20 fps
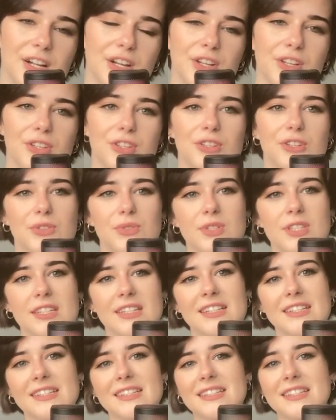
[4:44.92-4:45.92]

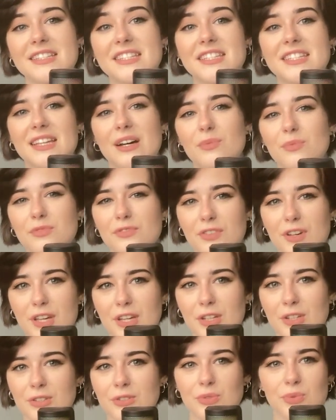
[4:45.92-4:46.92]
using
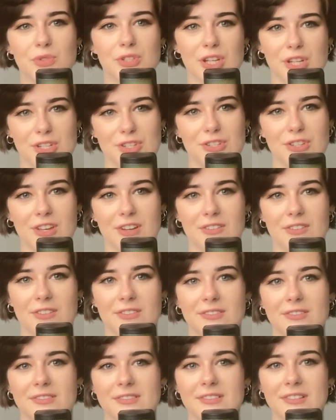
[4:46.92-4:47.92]
something to change their
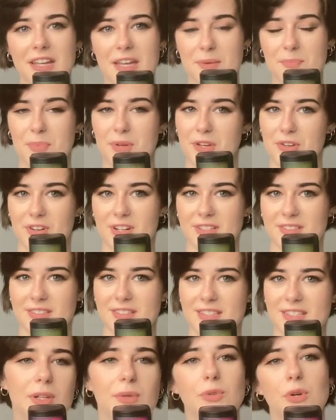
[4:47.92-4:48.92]

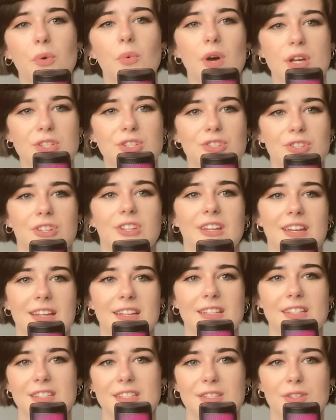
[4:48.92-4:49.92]
appearance. So the question
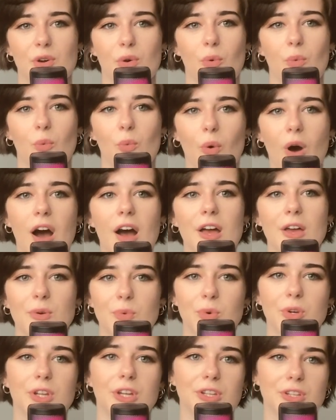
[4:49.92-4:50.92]
is, why
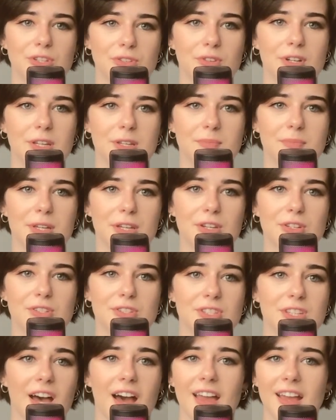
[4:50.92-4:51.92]
would they do it? Because
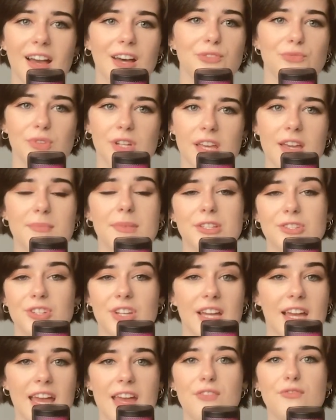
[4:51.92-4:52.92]
I can't really imagine a
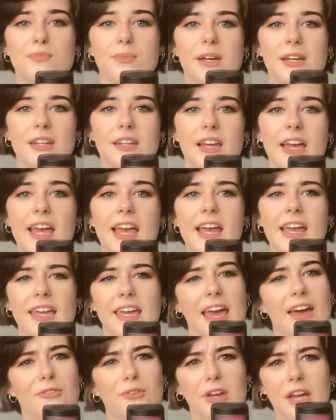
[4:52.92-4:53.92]
caveman
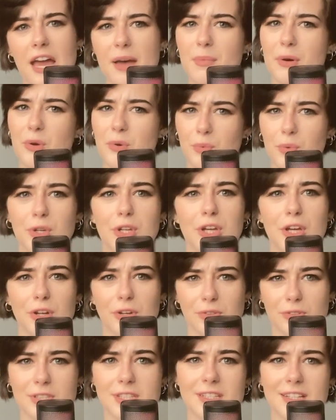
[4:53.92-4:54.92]
caring about what he
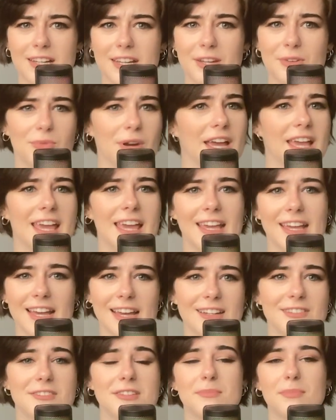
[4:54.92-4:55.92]
looks like, right? He
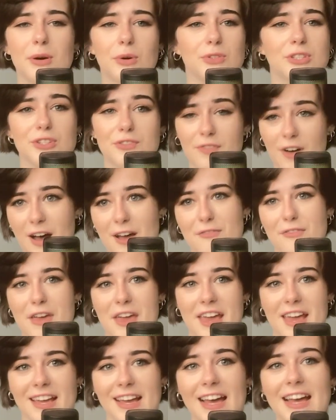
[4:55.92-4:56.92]
cares about
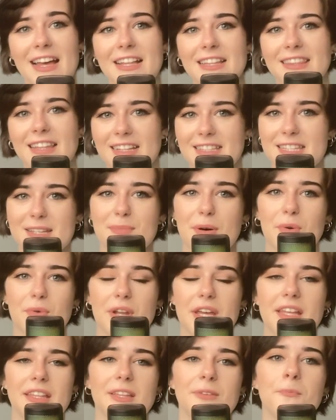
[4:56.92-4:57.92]
surviving, that's about
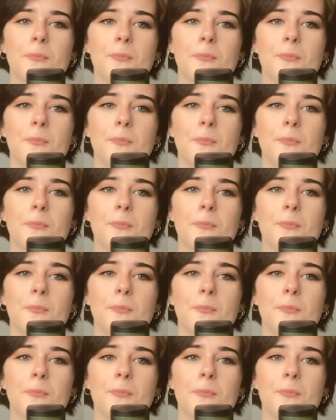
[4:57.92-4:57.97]
it.